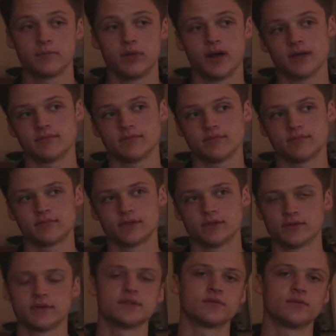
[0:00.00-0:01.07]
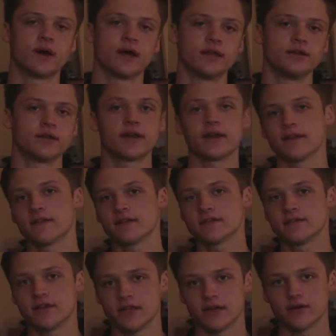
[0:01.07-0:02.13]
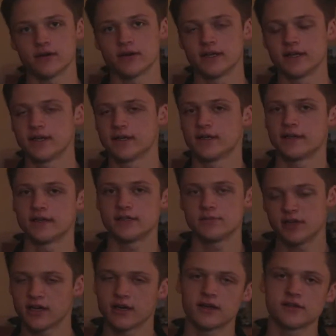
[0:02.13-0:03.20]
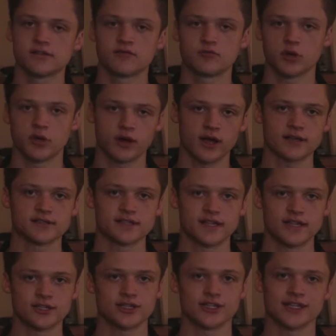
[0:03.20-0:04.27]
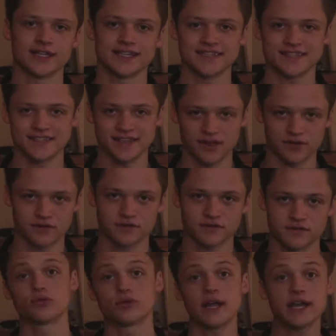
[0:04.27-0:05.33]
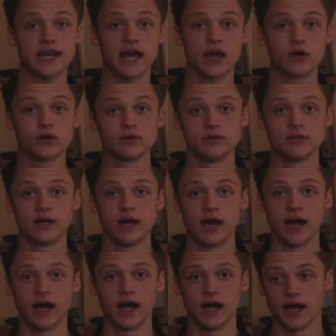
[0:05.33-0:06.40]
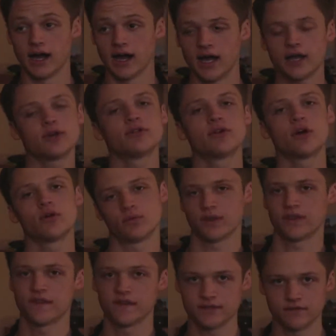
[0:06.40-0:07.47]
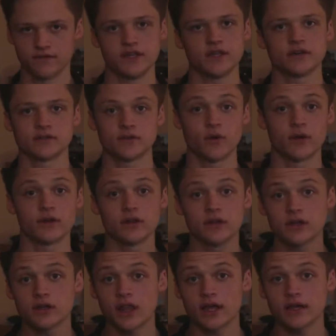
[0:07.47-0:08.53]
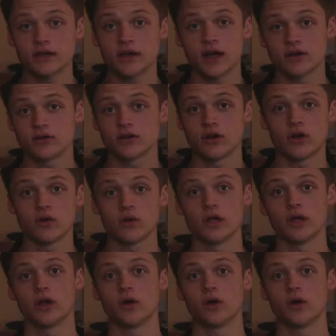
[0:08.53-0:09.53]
but the reason why you're getting this video is because of procrastination itself. Right now, I don't know what this video is going to look like. I don't know